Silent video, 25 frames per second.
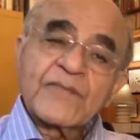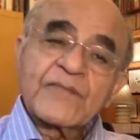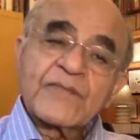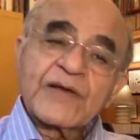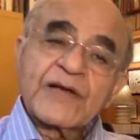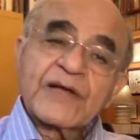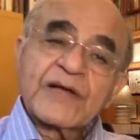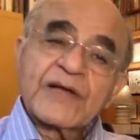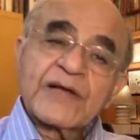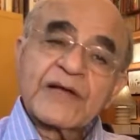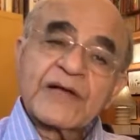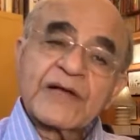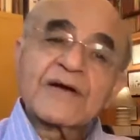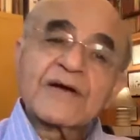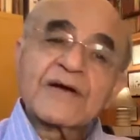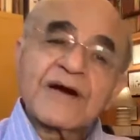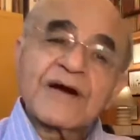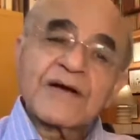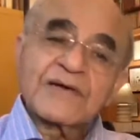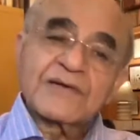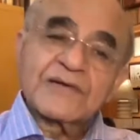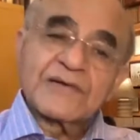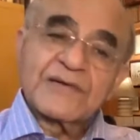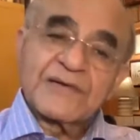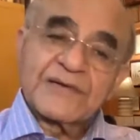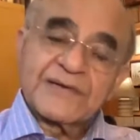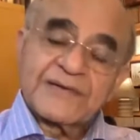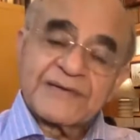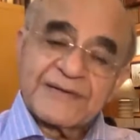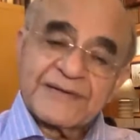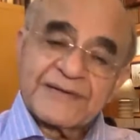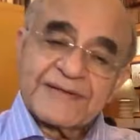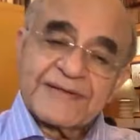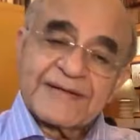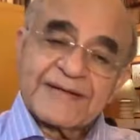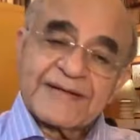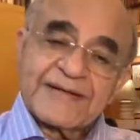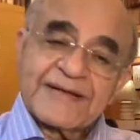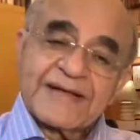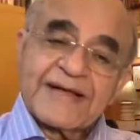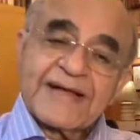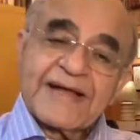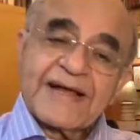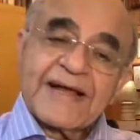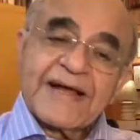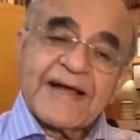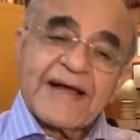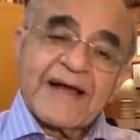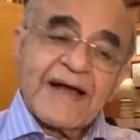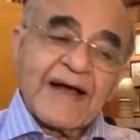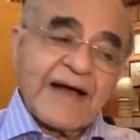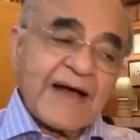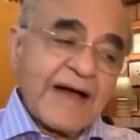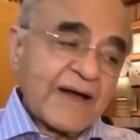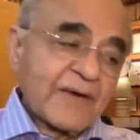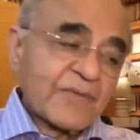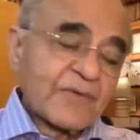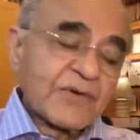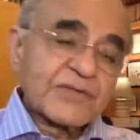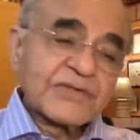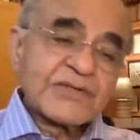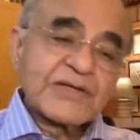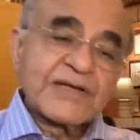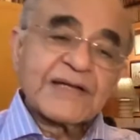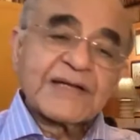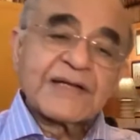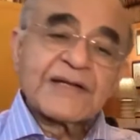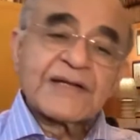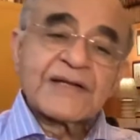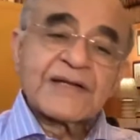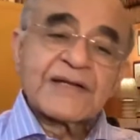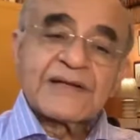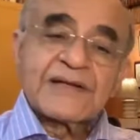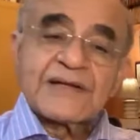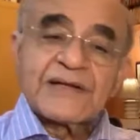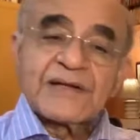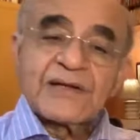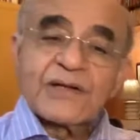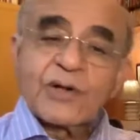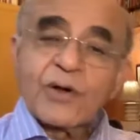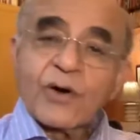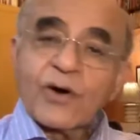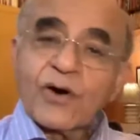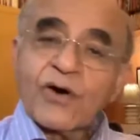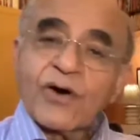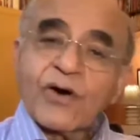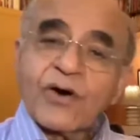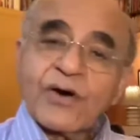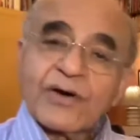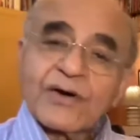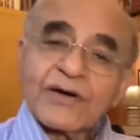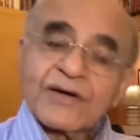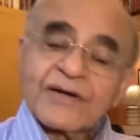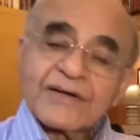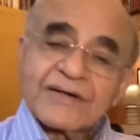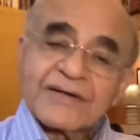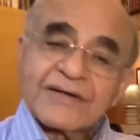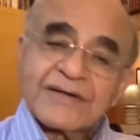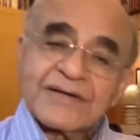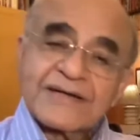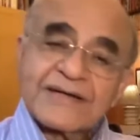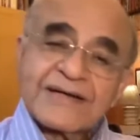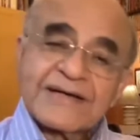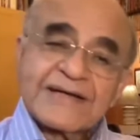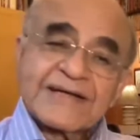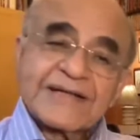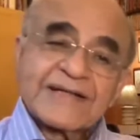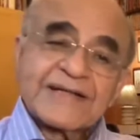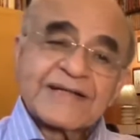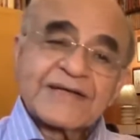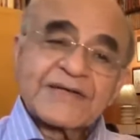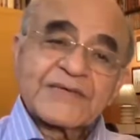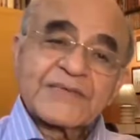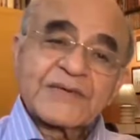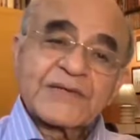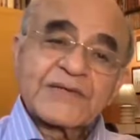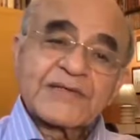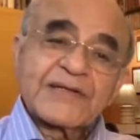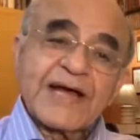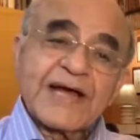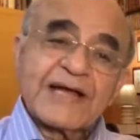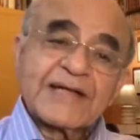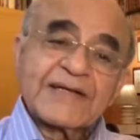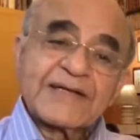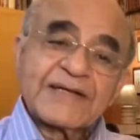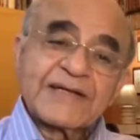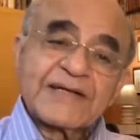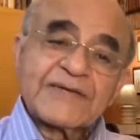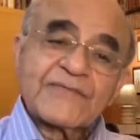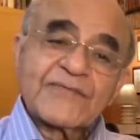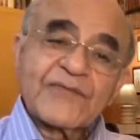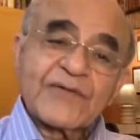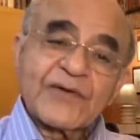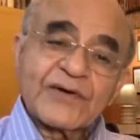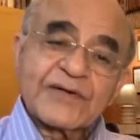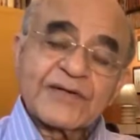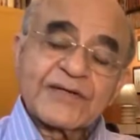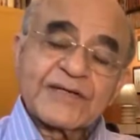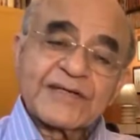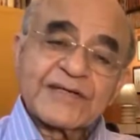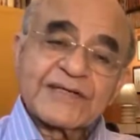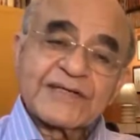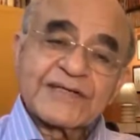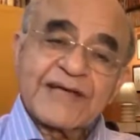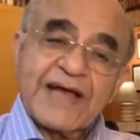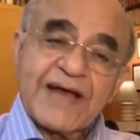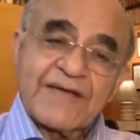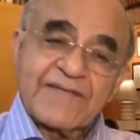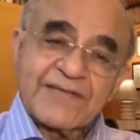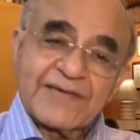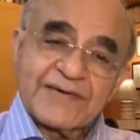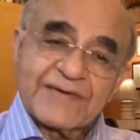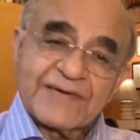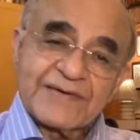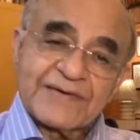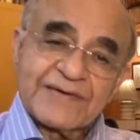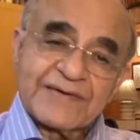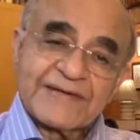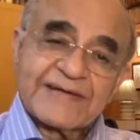kindergarten. I was in Lahore. This was 1947.